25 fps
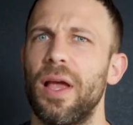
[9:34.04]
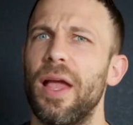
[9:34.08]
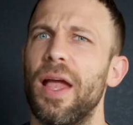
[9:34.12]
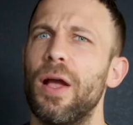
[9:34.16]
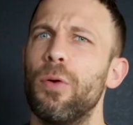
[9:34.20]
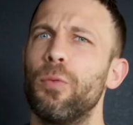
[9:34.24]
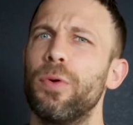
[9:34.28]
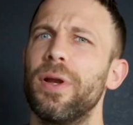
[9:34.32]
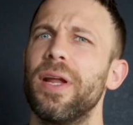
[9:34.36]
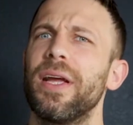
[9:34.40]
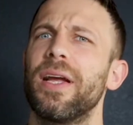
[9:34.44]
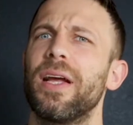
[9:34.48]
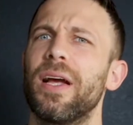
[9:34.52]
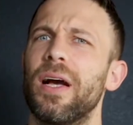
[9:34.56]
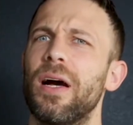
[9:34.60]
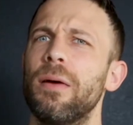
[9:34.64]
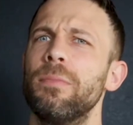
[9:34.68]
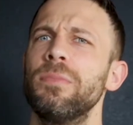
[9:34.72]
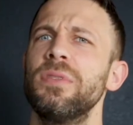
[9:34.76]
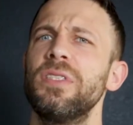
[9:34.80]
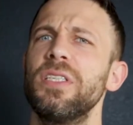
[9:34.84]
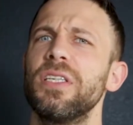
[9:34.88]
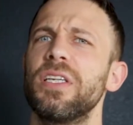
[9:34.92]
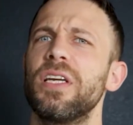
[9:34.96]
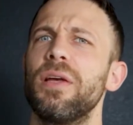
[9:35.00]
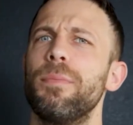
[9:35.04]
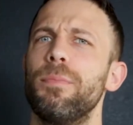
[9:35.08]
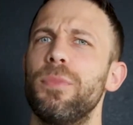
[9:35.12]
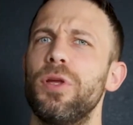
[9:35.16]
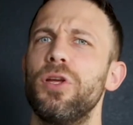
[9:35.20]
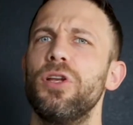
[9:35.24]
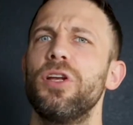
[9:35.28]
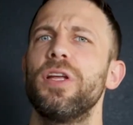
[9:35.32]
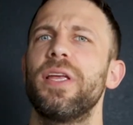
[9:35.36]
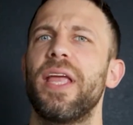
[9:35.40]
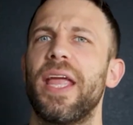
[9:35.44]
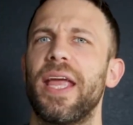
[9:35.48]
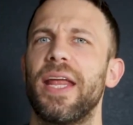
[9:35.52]
And when it comes to
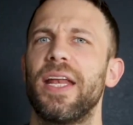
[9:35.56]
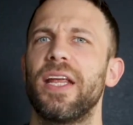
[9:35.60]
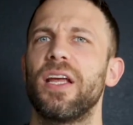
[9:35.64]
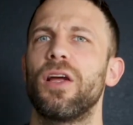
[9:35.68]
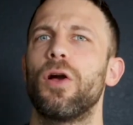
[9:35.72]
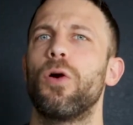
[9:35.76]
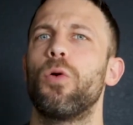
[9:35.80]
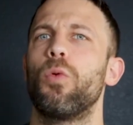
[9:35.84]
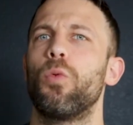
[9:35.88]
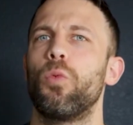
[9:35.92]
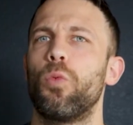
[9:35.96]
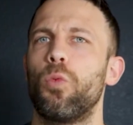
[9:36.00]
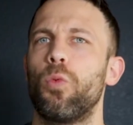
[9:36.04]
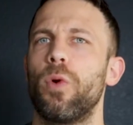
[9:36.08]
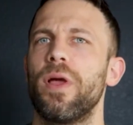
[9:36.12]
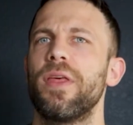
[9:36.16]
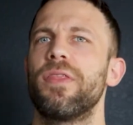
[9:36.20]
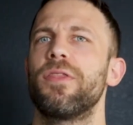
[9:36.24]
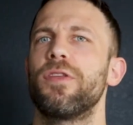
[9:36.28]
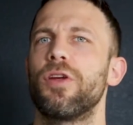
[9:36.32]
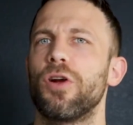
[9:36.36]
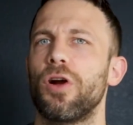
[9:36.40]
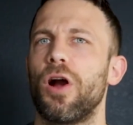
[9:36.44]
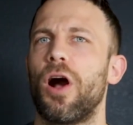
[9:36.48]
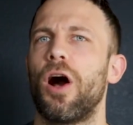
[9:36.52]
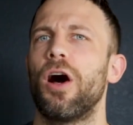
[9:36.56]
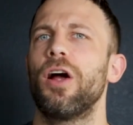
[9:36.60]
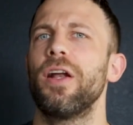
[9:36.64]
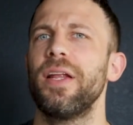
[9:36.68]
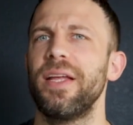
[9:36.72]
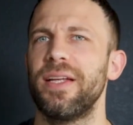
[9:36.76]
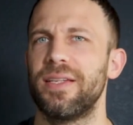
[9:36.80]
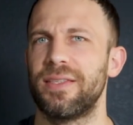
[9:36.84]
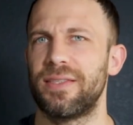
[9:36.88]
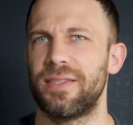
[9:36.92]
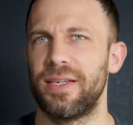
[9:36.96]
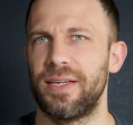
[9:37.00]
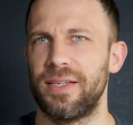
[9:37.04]
communicating with your
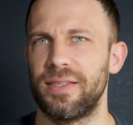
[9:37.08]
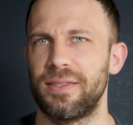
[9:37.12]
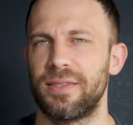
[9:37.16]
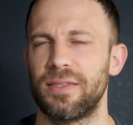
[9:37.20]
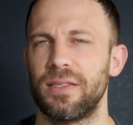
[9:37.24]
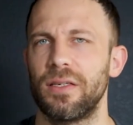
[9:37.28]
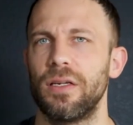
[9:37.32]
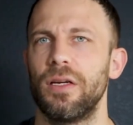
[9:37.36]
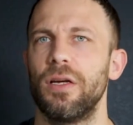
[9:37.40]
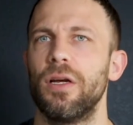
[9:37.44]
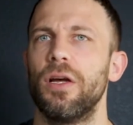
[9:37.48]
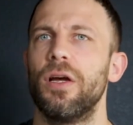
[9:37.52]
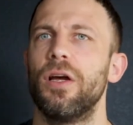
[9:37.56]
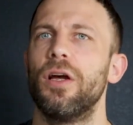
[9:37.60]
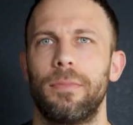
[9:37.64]
audiences,